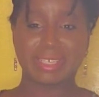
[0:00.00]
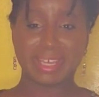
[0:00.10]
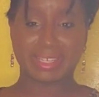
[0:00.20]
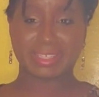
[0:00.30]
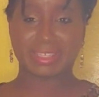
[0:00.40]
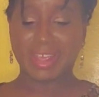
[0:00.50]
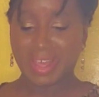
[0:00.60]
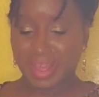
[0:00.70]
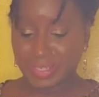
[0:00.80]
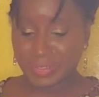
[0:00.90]
Yes,
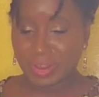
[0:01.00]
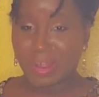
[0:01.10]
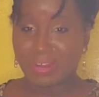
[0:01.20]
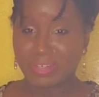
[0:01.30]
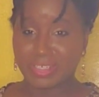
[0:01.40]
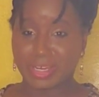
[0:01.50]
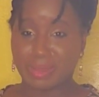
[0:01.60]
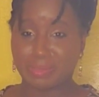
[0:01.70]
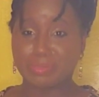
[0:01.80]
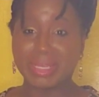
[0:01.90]
onto a
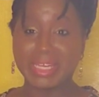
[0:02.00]
heart-shaped